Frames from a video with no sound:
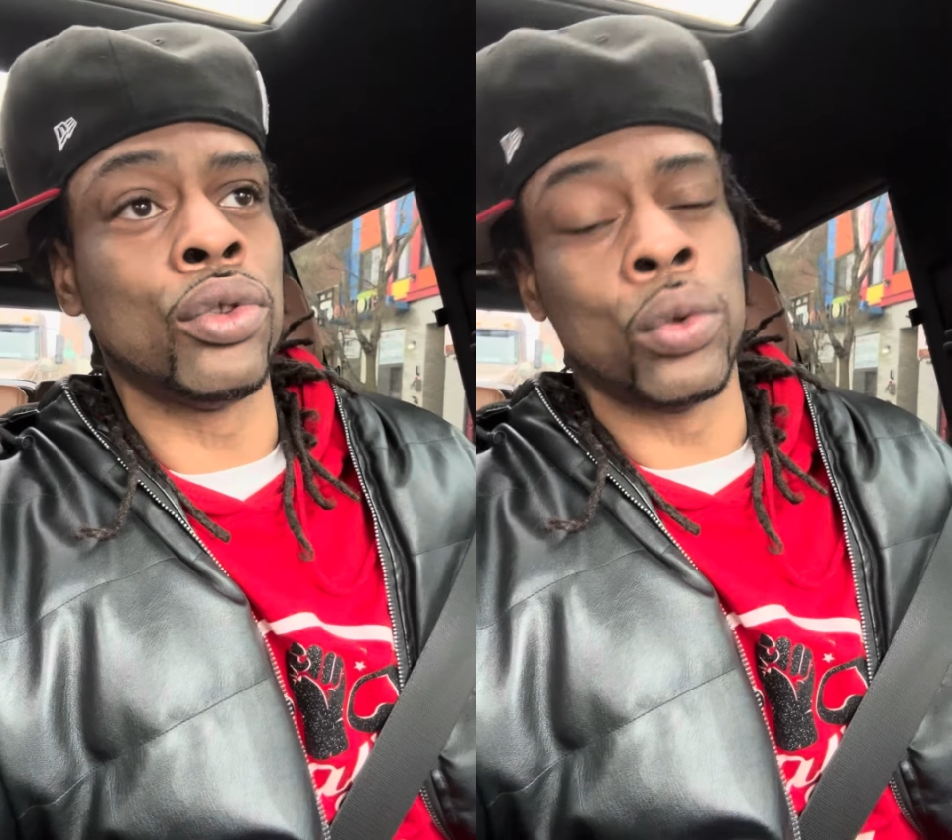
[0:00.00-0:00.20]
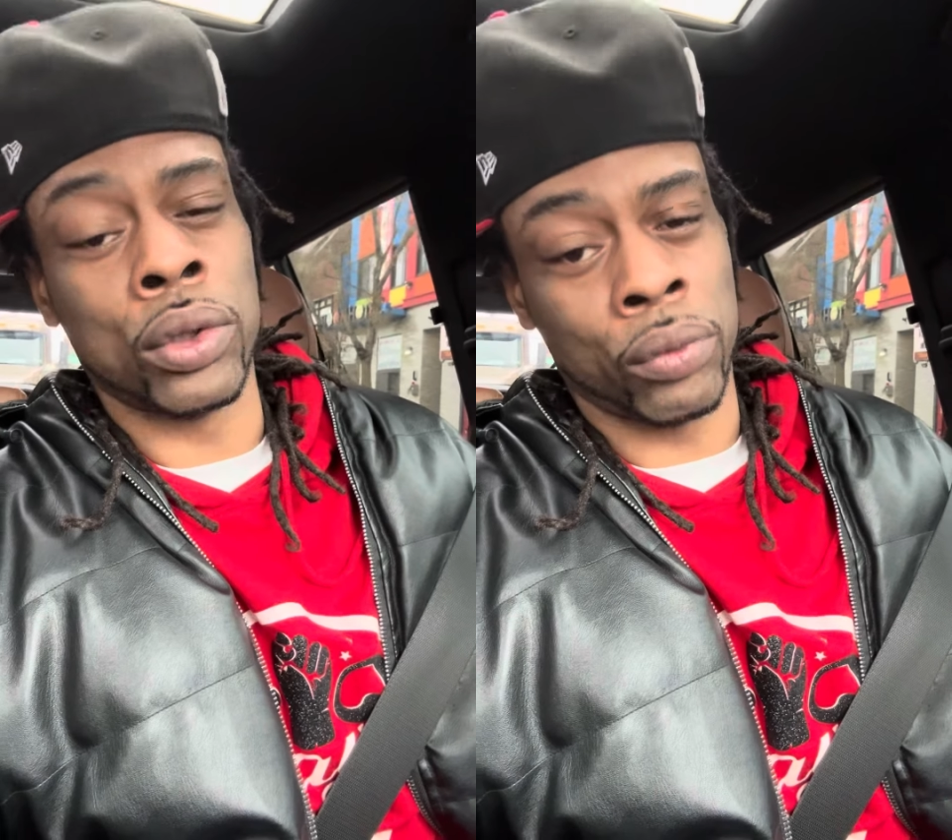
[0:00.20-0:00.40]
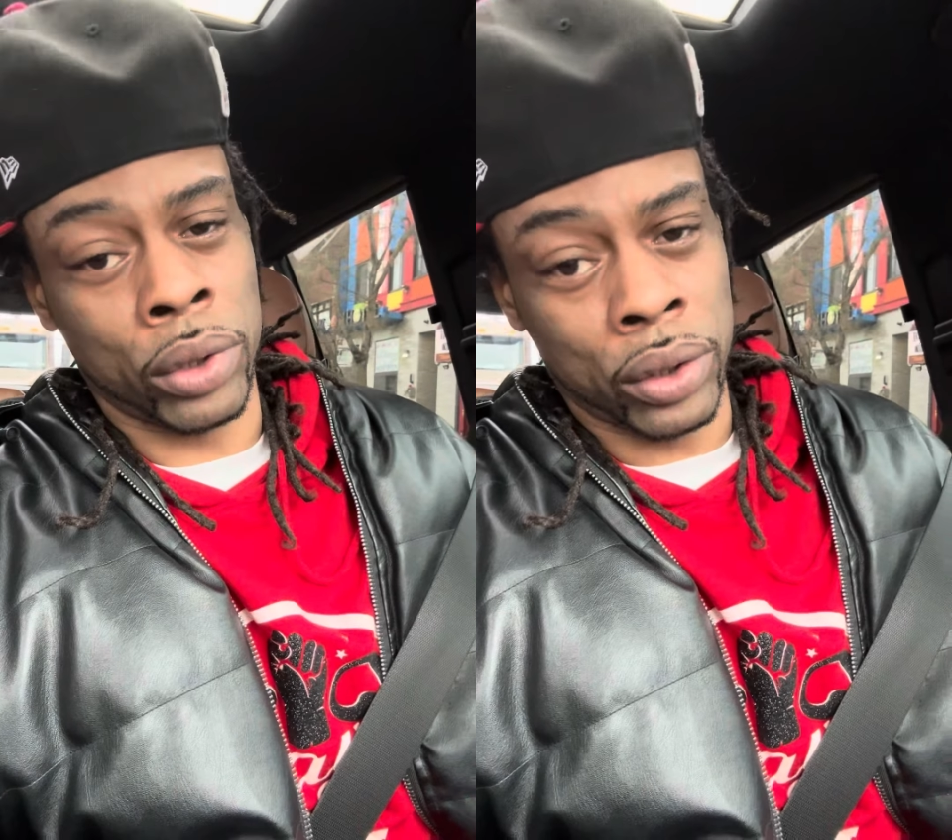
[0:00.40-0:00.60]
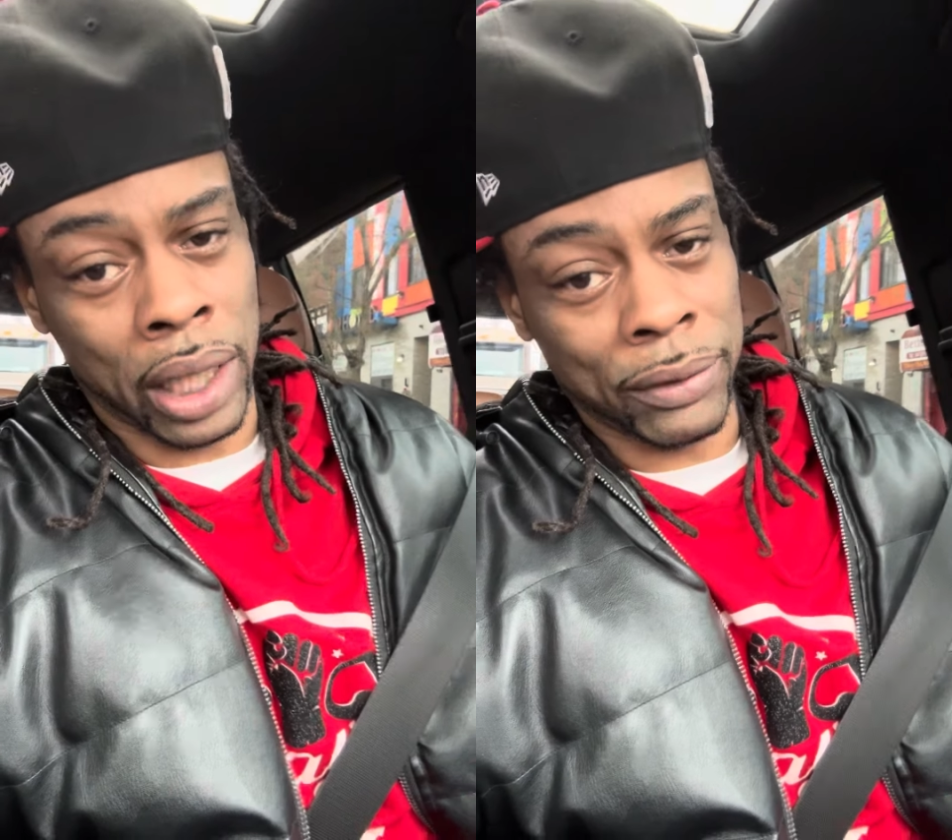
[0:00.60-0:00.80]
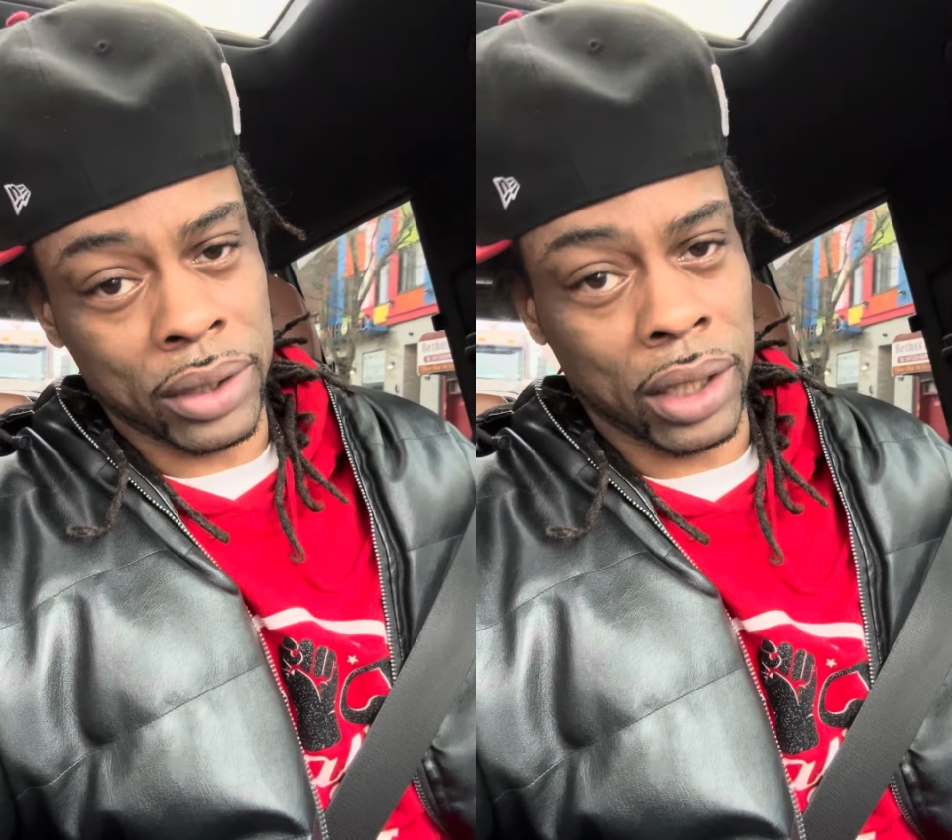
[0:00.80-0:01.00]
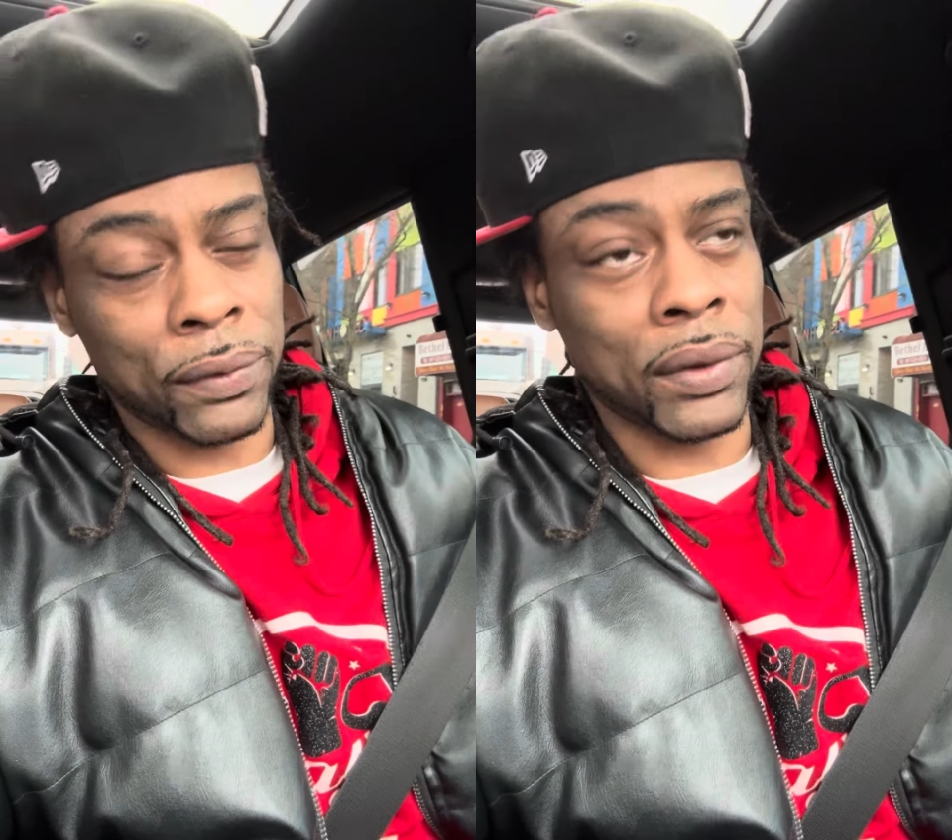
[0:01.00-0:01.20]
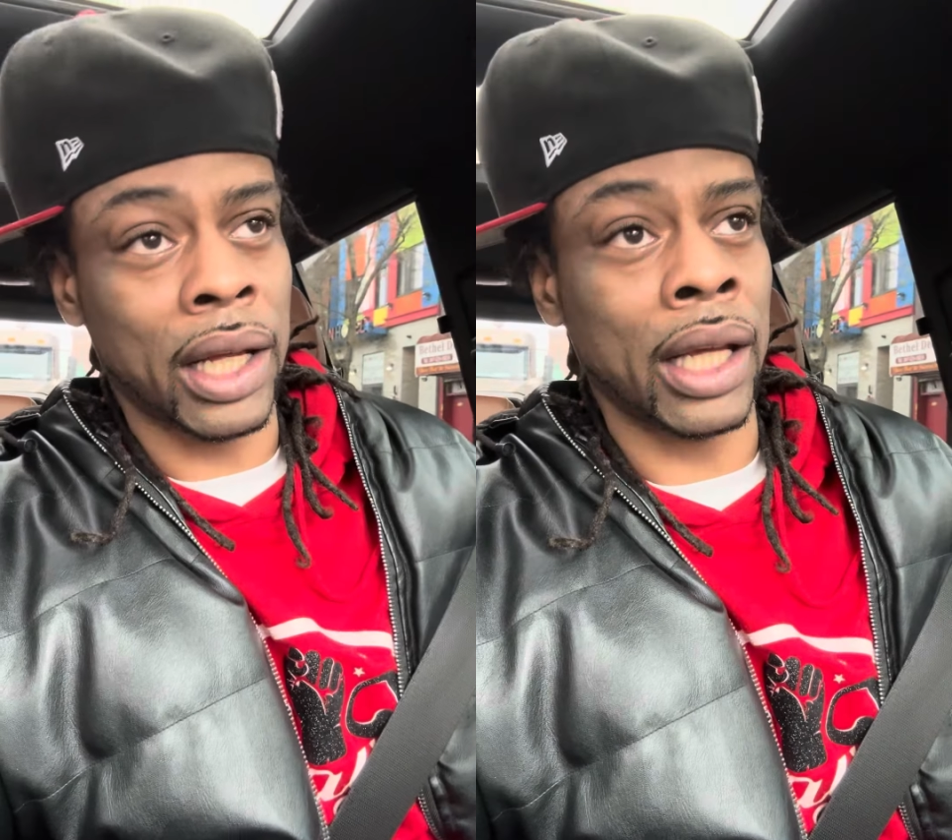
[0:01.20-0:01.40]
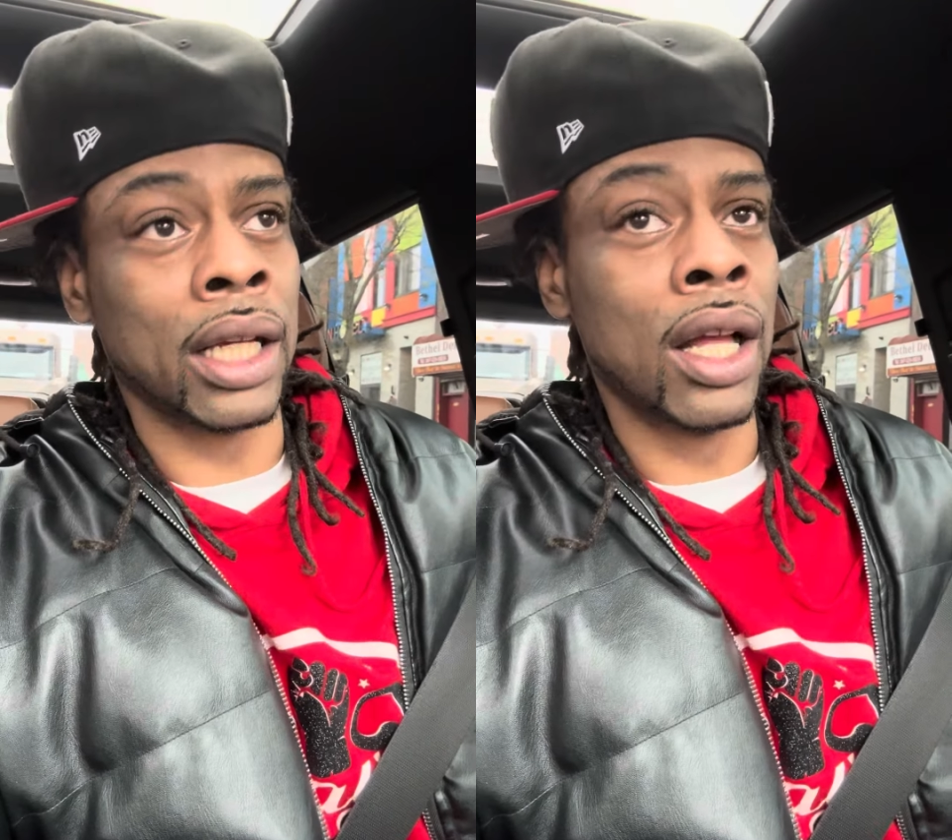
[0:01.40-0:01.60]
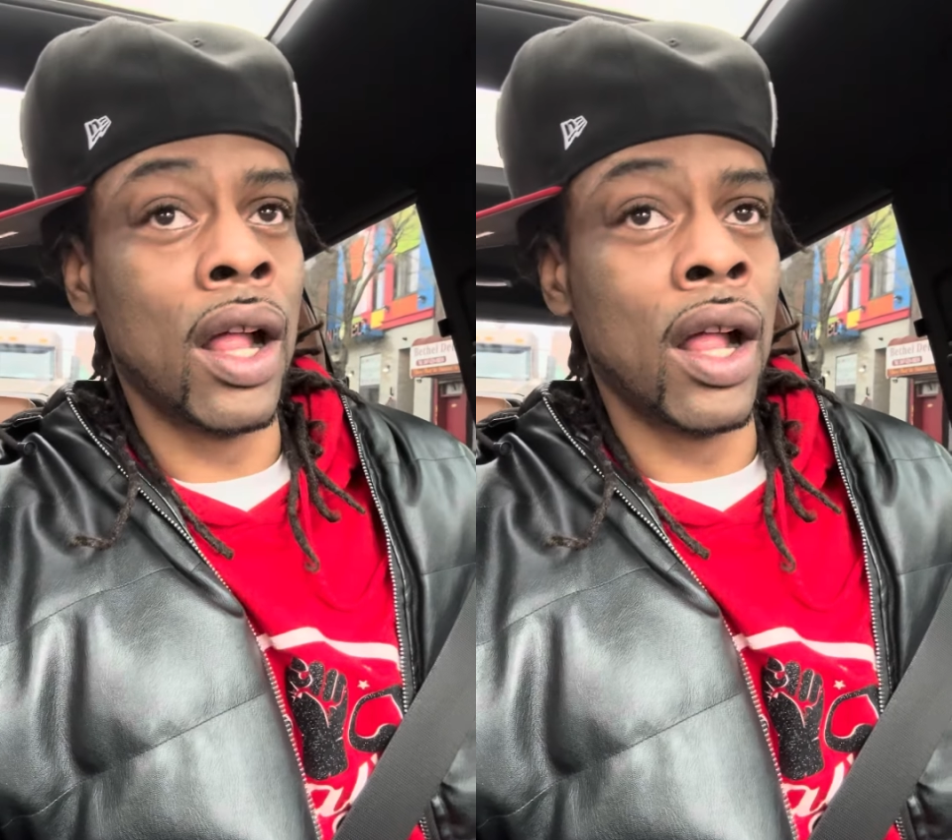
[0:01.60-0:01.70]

doing real life stuff. Like